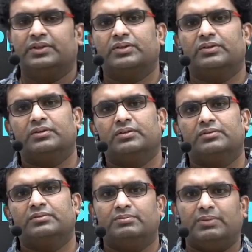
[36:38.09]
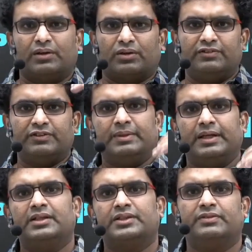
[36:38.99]
So bulk of the
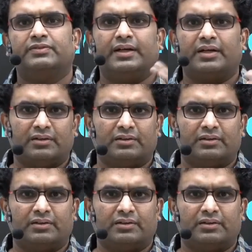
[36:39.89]
mails where